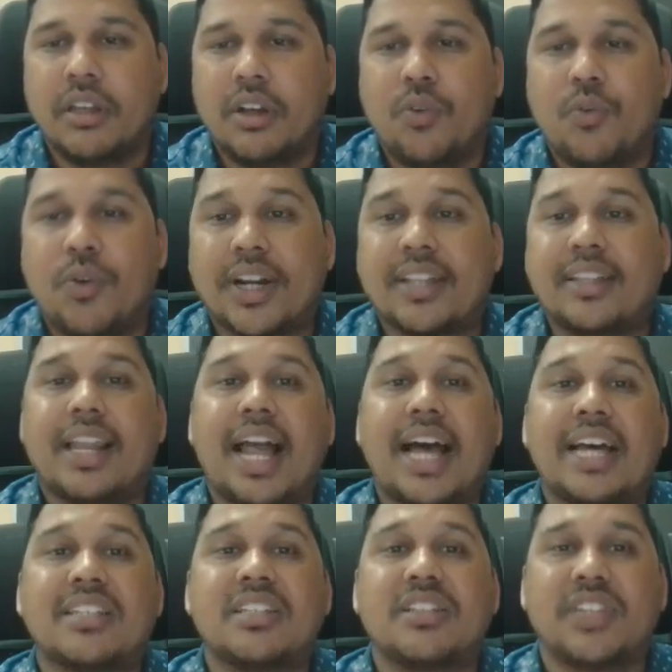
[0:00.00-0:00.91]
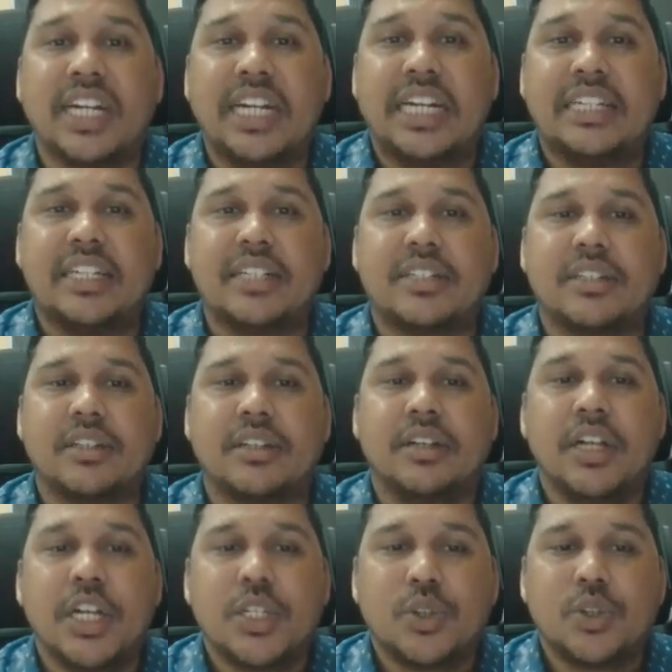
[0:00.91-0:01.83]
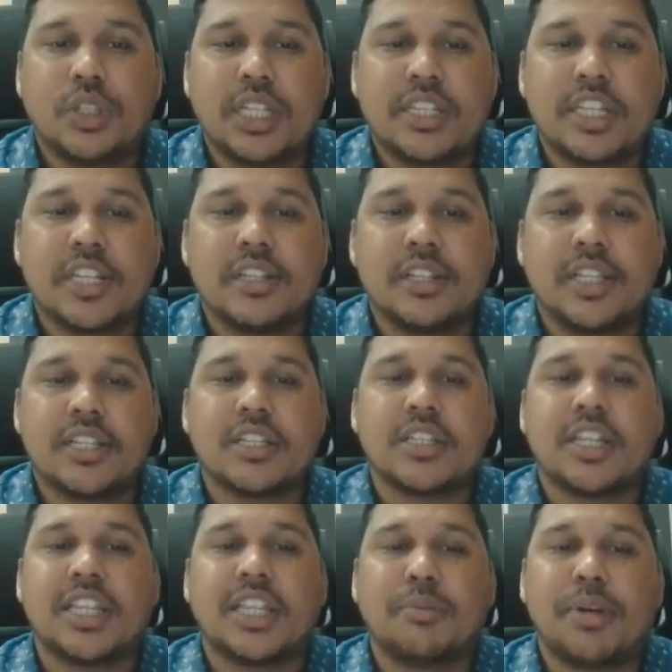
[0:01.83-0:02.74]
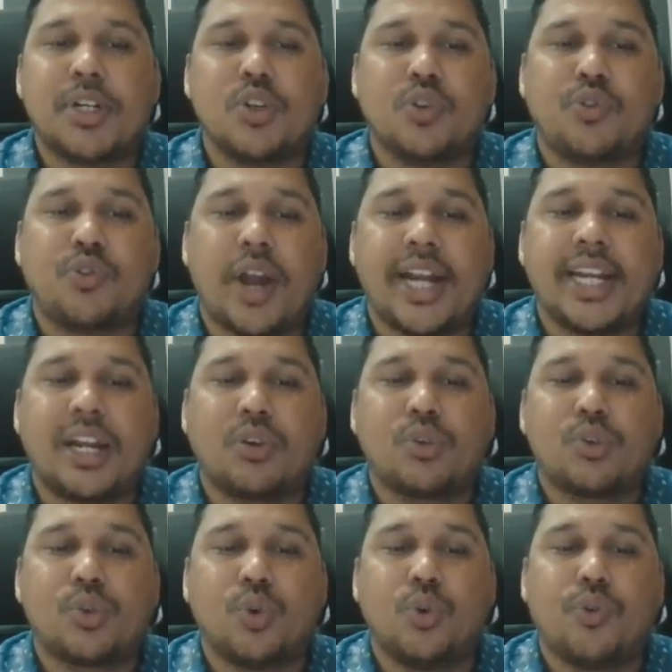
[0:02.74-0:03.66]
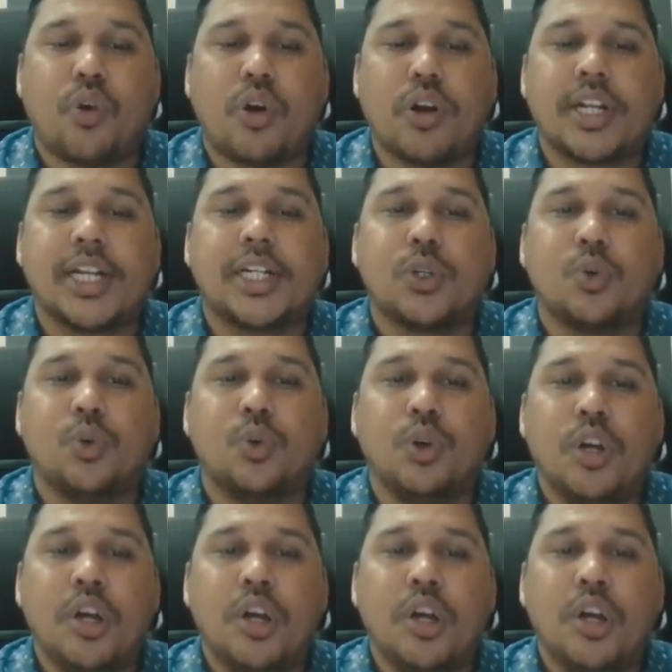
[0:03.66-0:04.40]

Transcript: What are the last three digits? So this is nothing but you find out 242